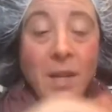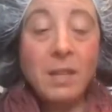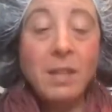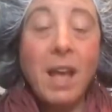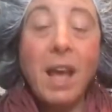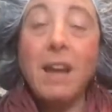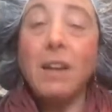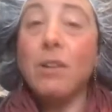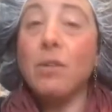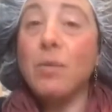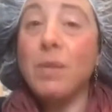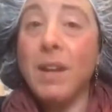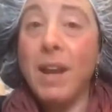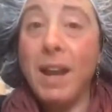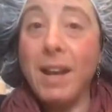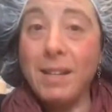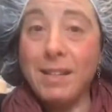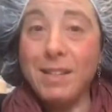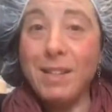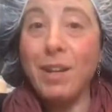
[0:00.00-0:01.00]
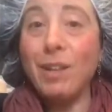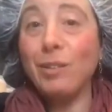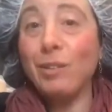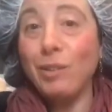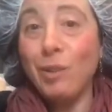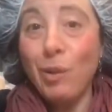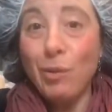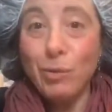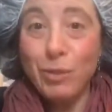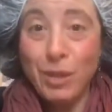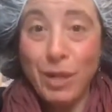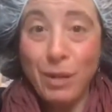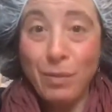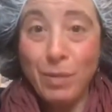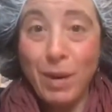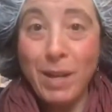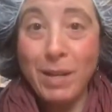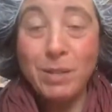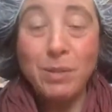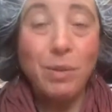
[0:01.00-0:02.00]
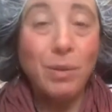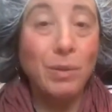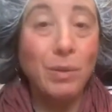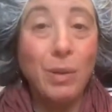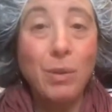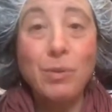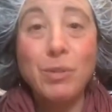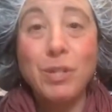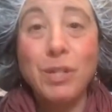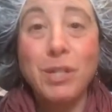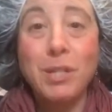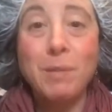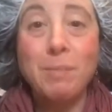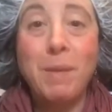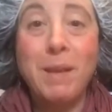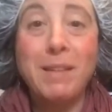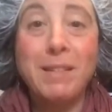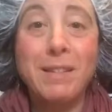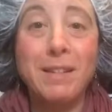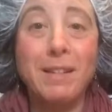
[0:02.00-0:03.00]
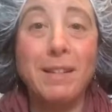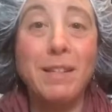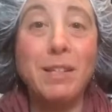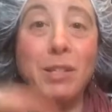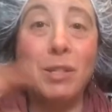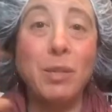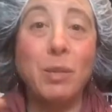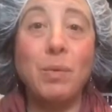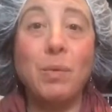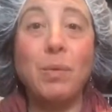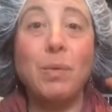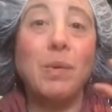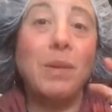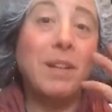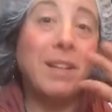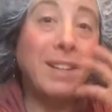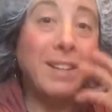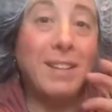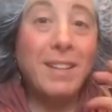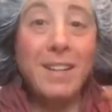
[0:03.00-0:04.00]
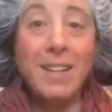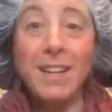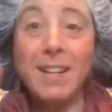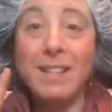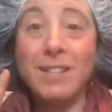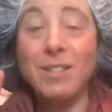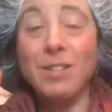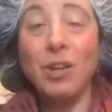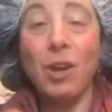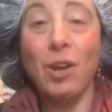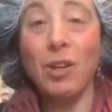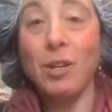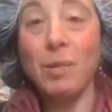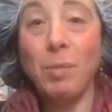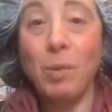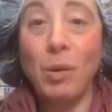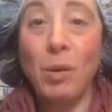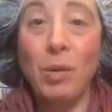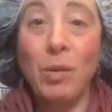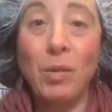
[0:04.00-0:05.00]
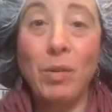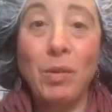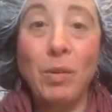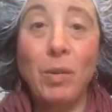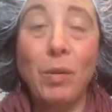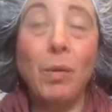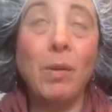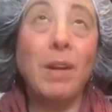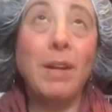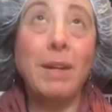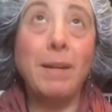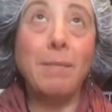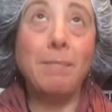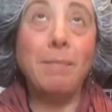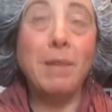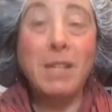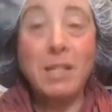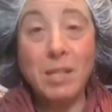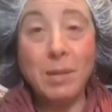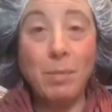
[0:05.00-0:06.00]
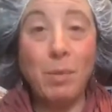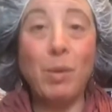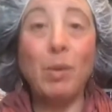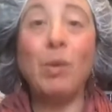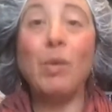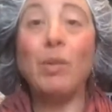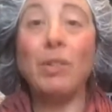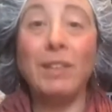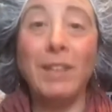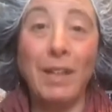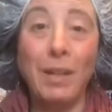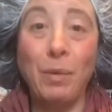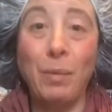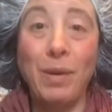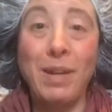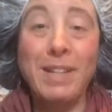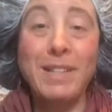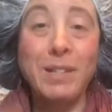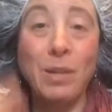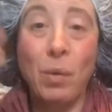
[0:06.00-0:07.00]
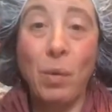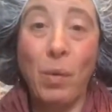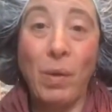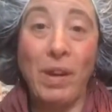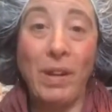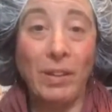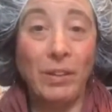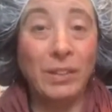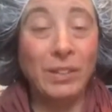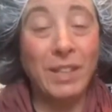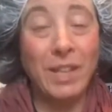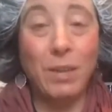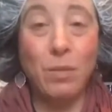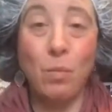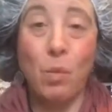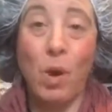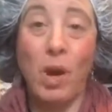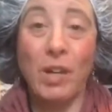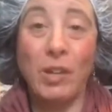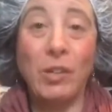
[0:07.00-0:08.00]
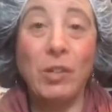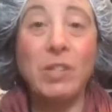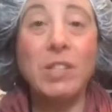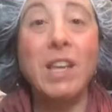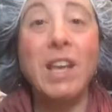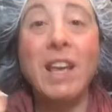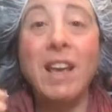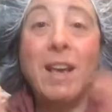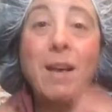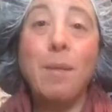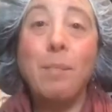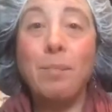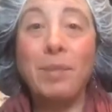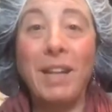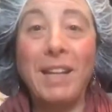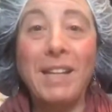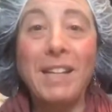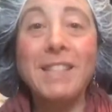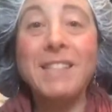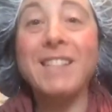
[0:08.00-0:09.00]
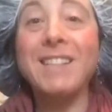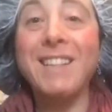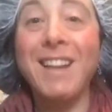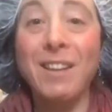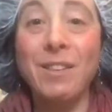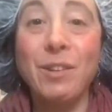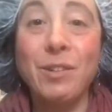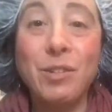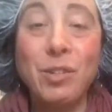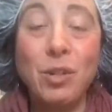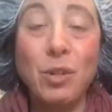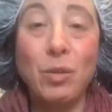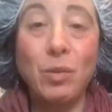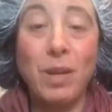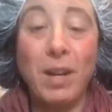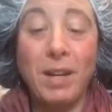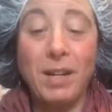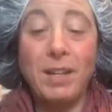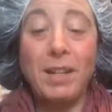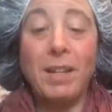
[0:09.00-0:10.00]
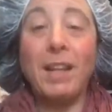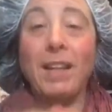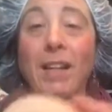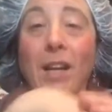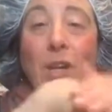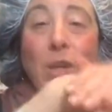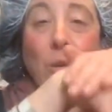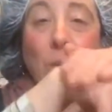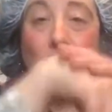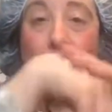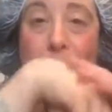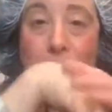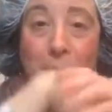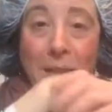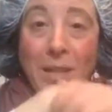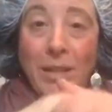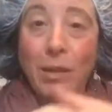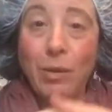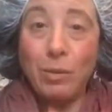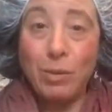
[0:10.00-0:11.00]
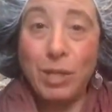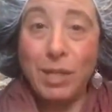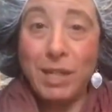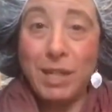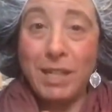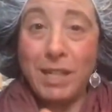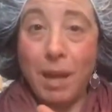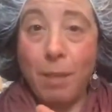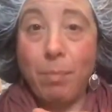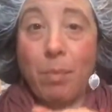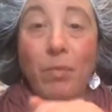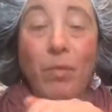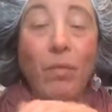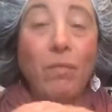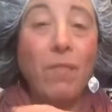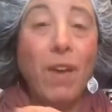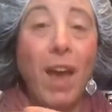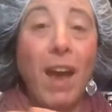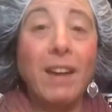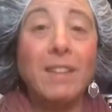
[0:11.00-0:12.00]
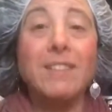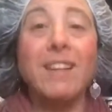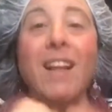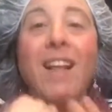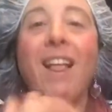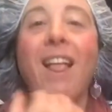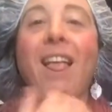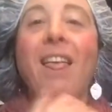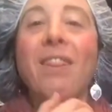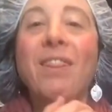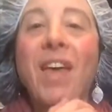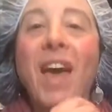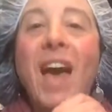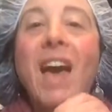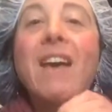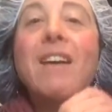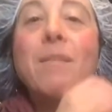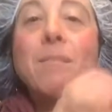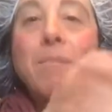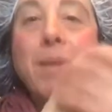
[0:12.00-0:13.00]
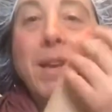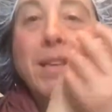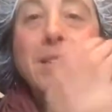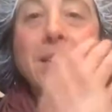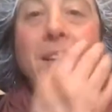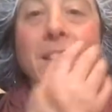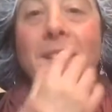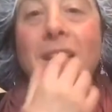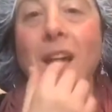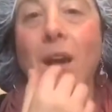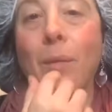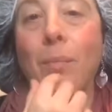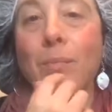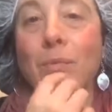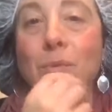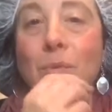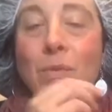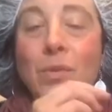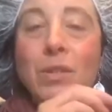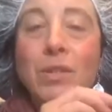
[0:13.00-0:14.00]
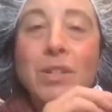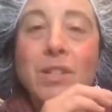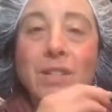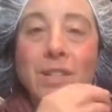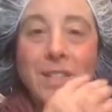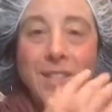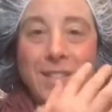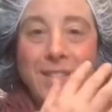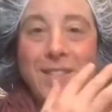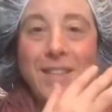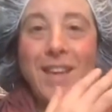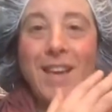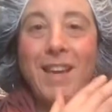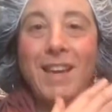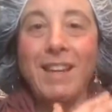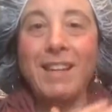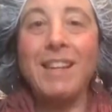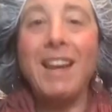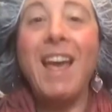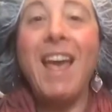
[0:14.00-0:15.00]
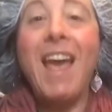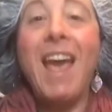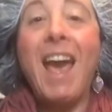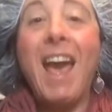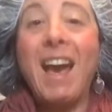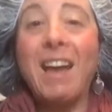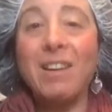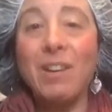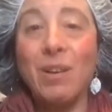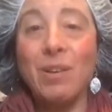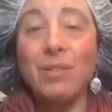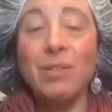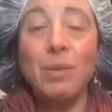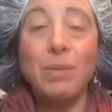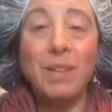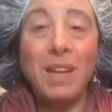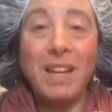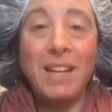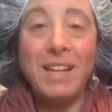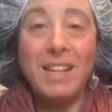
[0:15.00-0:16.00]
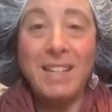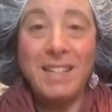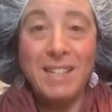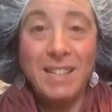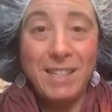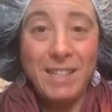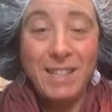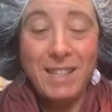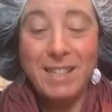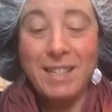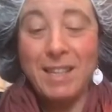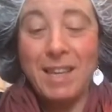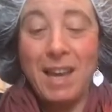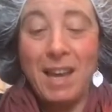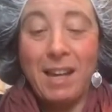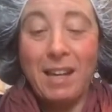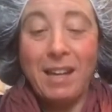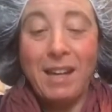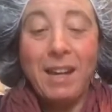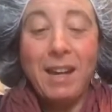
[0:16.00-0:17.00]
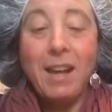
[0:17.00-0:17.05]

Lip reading: That creates a lotion, right? So a lotion is basically 2 insoluble or immiscible liquids, oils and waters, blended together to create like a creamy, lotiony type of effect that basically help nourish the skin and also get into the skin.